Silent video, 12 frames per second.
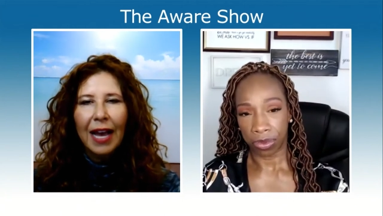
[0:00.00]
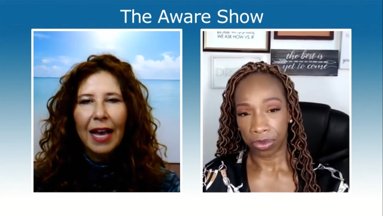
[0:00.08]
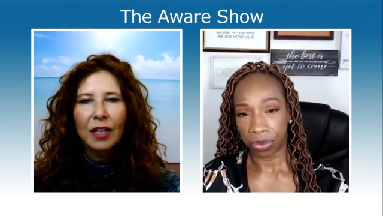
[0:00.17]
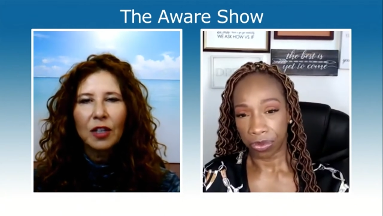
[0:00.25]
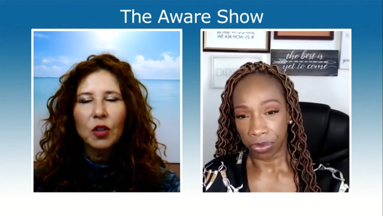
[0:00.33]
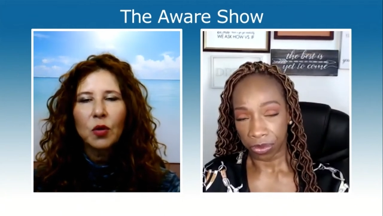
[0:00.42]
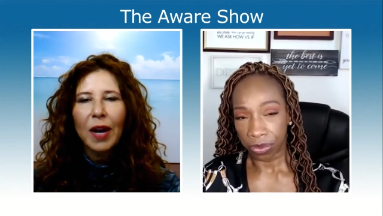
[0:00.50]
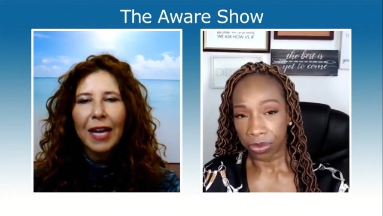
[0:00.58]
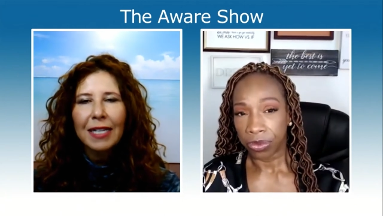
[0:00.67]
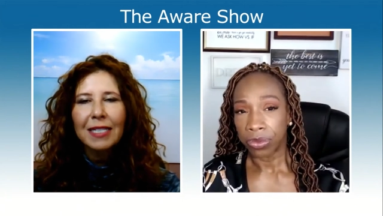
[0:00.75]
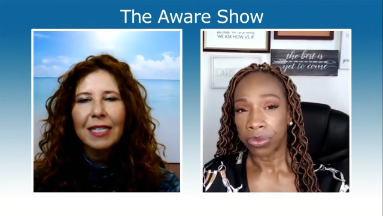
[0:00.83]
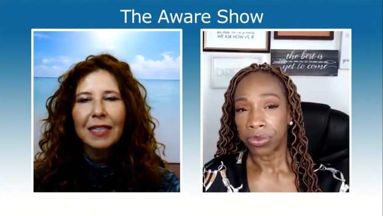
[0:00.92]
Speaker 1: and
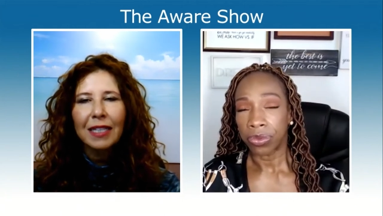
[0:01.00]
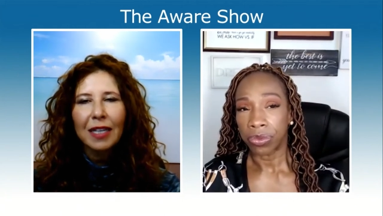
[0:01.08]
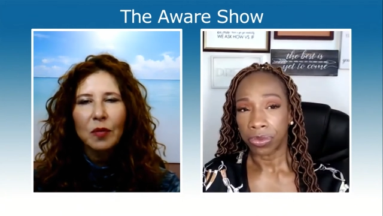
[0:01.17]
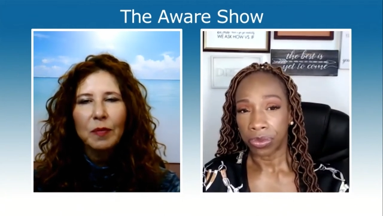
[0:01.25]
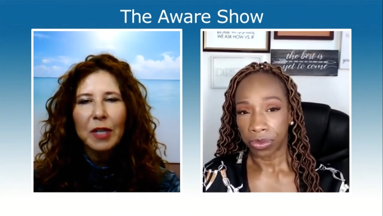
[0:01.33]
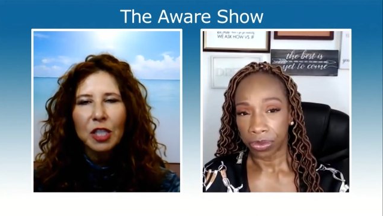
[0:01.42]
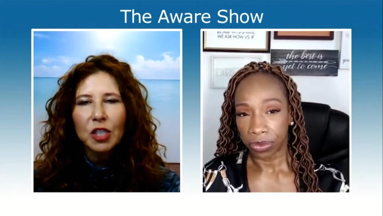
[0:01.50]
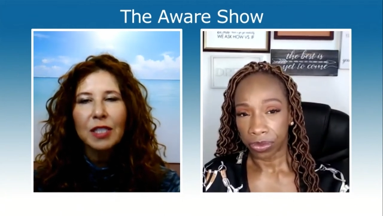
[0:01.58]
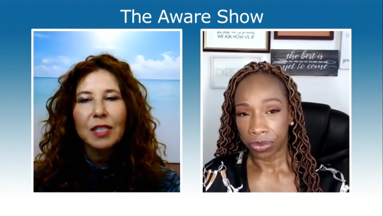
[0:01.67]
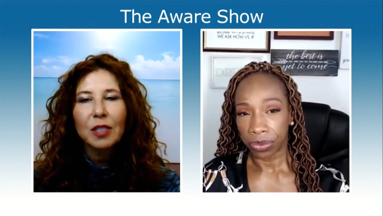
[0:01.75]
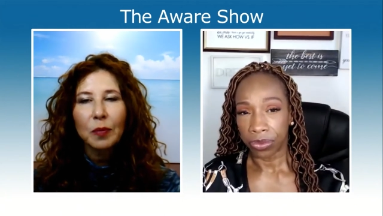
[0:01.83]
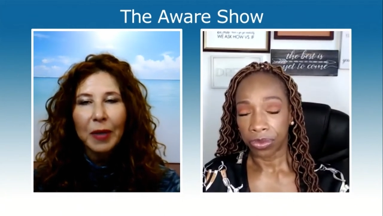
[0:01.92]
granting the
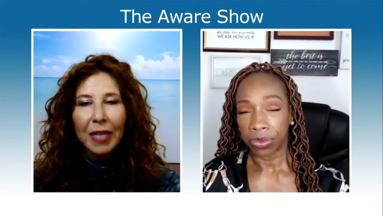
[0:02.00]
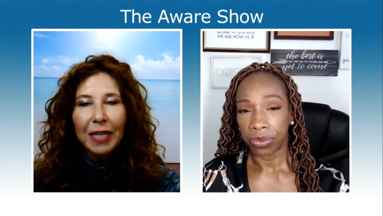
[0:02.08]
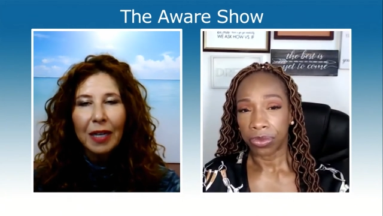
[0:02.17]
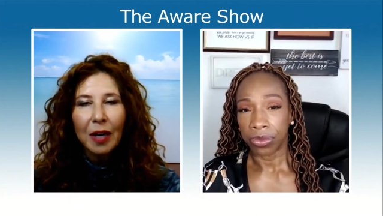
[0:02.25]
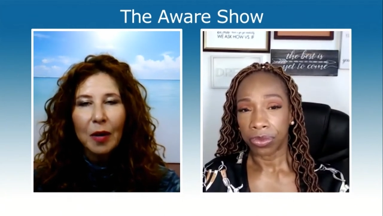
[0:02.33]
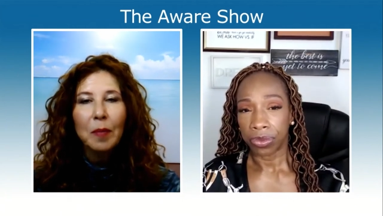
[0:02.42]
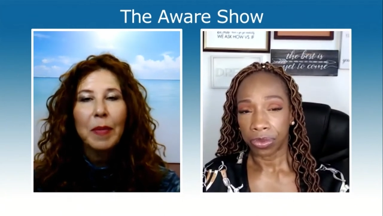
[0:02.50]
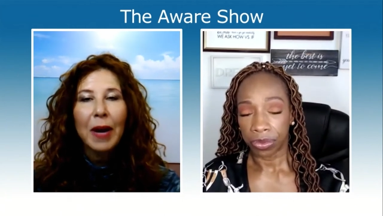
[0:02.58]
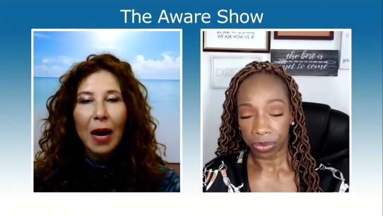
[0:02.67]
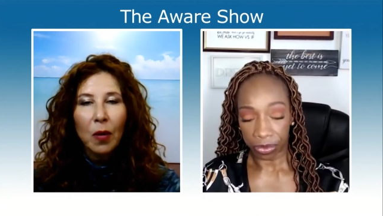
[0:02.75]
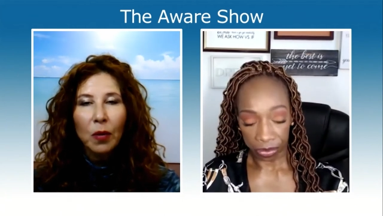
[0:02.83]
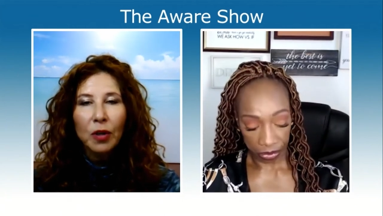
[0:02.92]
commission subpoena
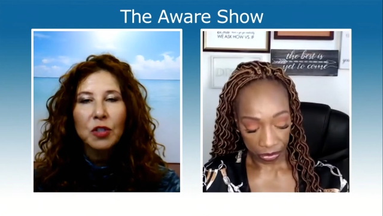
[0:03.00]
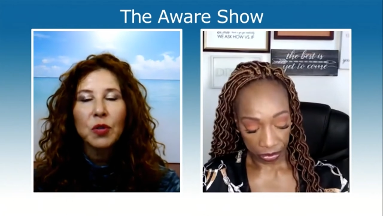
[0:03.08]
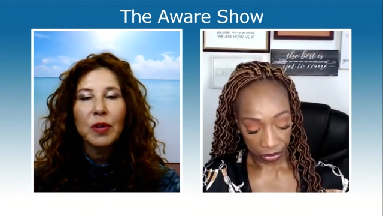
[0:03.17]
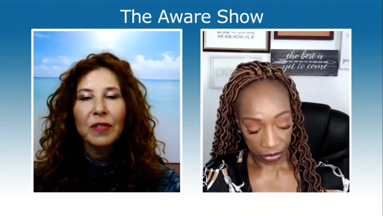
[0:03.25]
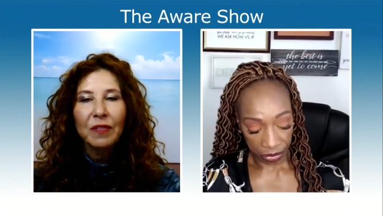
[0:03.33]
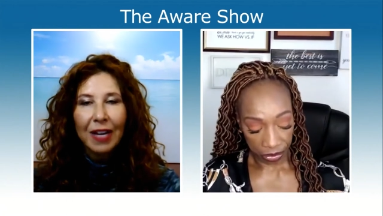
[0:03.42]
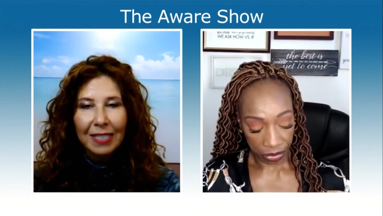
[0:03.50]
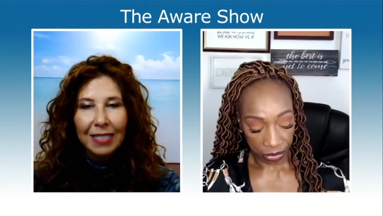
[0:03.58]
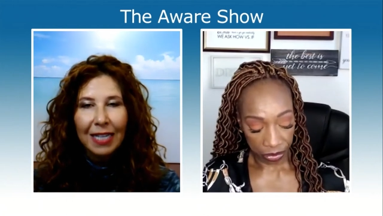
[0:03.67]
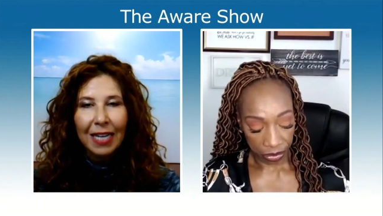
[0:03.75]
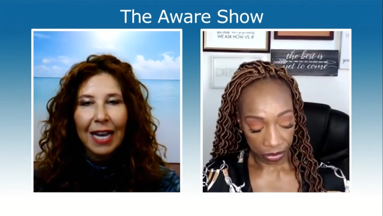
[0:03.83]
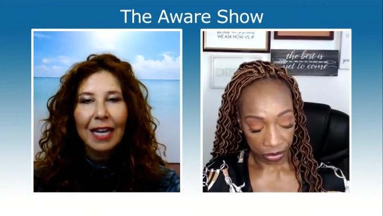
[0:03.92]
power to
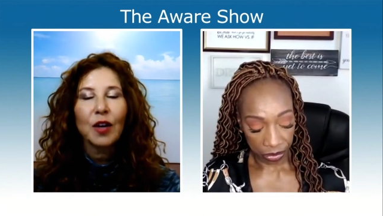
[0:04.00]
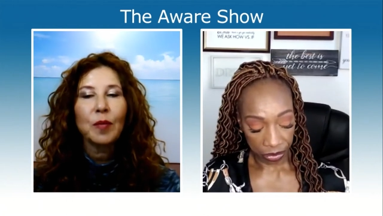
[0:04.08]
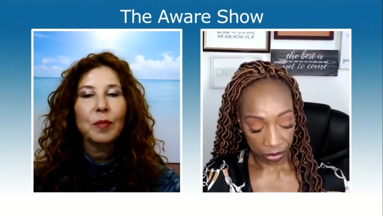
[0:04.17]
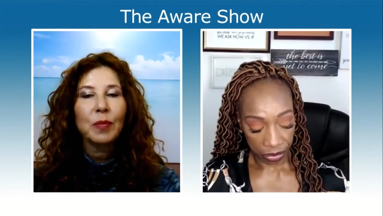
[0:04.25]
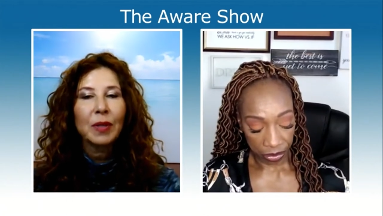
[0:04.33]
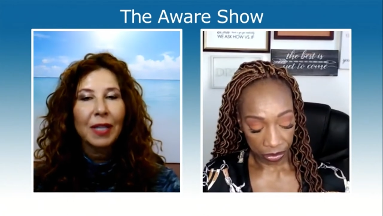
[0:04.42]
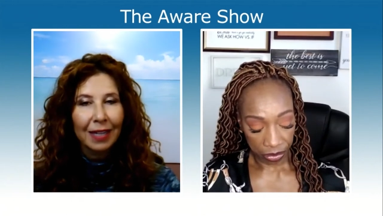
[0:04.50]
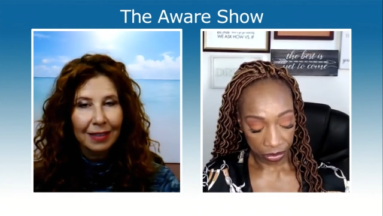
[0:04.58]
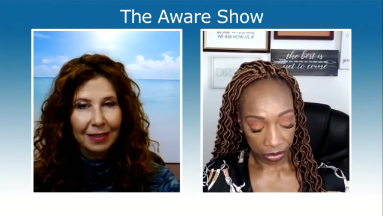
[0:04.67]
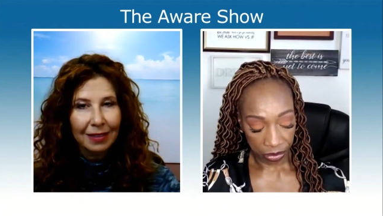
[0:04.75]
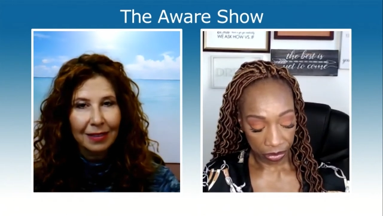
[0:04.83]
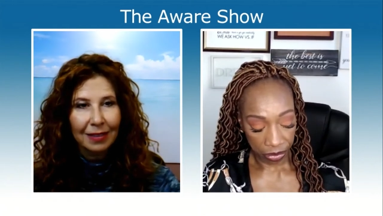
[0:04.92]
investigate
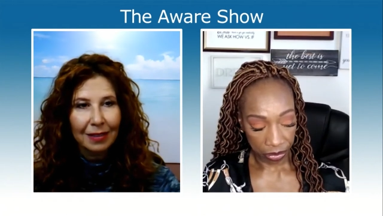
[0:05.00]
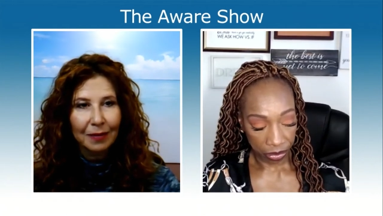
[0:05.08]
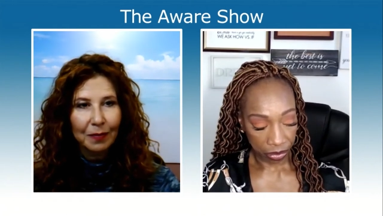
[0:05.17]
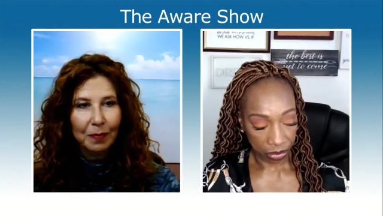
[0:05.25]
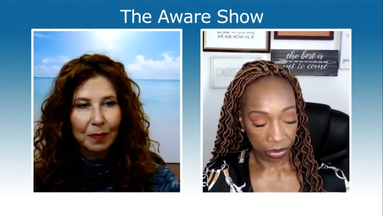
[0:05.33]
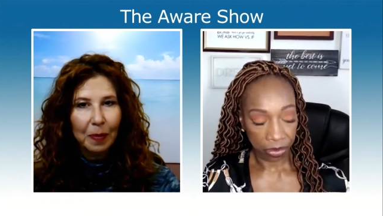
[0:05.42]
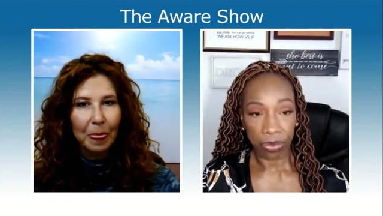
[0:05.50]
complaints.